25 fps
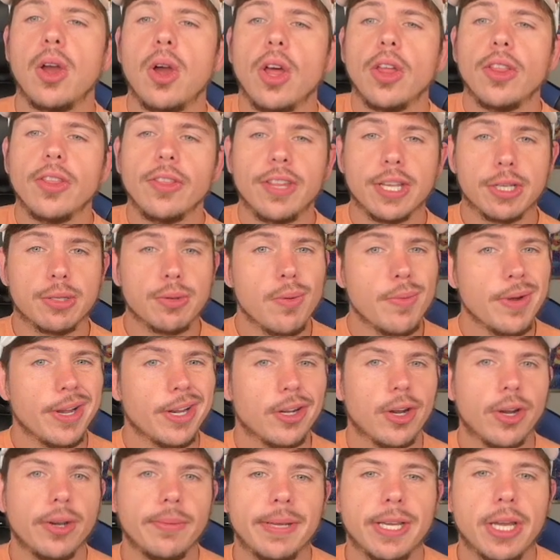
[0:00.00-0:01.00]
This one we are going
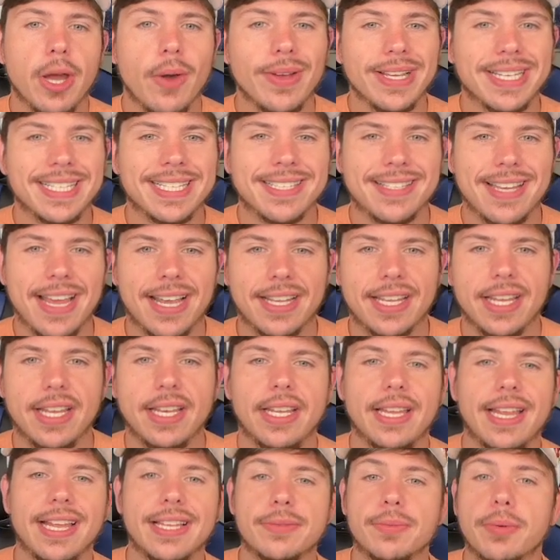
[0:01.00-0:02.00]
to be going second.
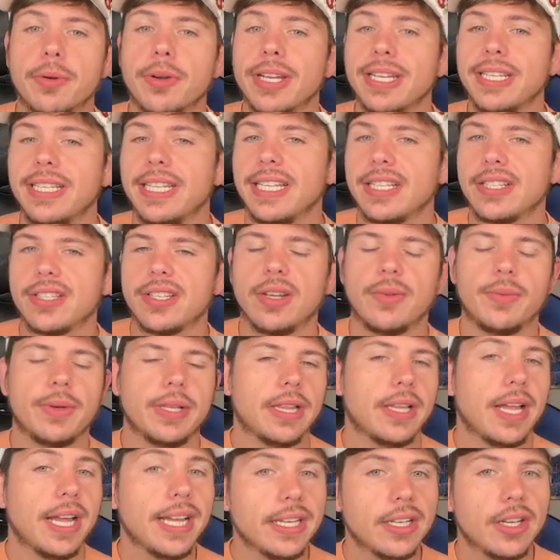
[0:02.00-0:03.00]
That's pretty decent. We
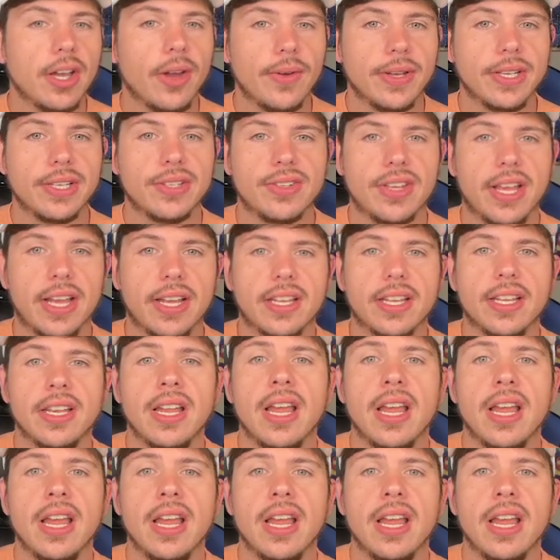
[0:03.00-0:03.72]
like going second.